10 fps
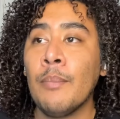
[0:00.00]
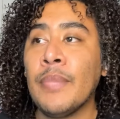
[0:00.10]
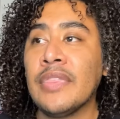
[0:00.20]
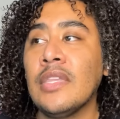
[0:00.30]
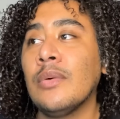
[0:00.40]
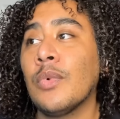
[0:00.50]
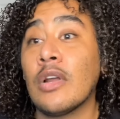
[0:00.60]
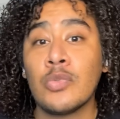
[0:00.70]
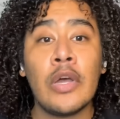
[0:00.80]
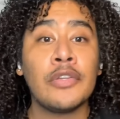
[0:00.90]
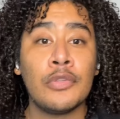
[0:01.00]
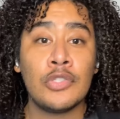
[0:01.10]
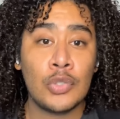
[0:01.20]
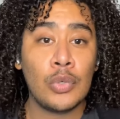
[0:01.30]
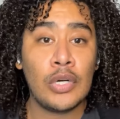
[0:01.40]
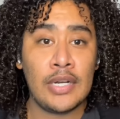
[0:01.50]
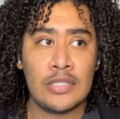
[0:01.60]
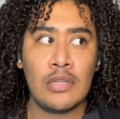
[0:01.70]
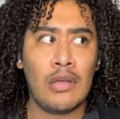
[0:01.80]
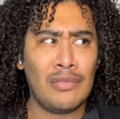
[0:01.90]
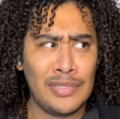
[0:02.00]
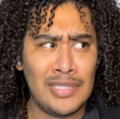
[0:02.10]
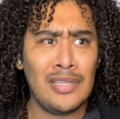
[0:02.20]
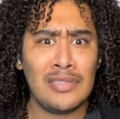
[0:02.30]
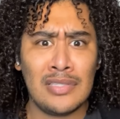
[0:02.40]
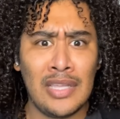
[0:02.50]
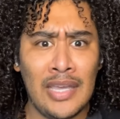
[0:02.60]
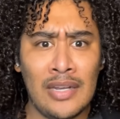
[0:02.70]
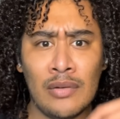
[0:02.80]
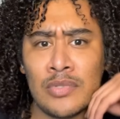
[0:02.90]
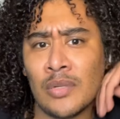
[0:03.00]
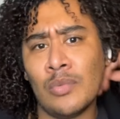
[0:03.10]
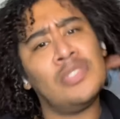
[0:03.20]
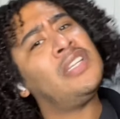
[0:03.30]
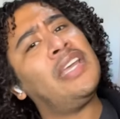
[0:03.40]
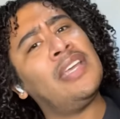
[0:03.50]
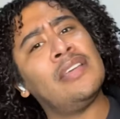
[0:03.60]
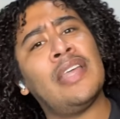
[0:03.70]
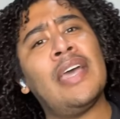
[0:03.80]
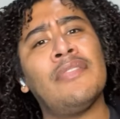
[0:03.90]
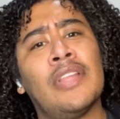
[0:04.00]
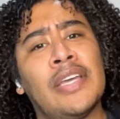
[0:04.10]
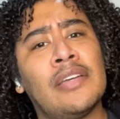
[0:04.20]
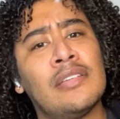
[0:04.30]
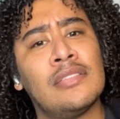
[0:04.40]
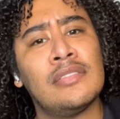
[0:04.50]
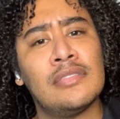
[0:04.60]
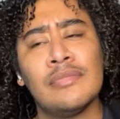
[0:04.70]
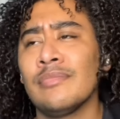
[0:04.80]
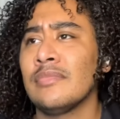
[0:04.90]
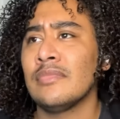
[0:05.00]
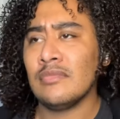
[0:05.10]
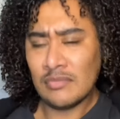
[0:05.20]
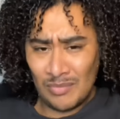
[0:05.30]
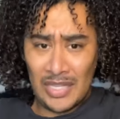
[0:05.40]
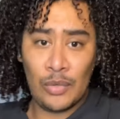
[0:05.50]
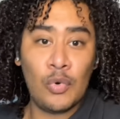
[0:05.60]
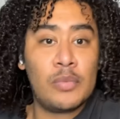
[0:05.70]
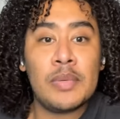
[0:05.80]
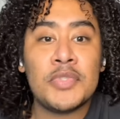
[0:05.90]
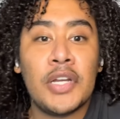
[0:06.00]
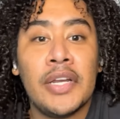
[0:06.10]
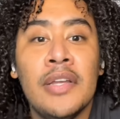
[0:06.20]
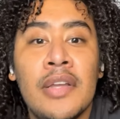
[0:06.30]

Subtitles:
But then when I was walking to the store and I saw all the sales they had, and I was like, well, dang, they have like, I'm getting warm, I'm sorry.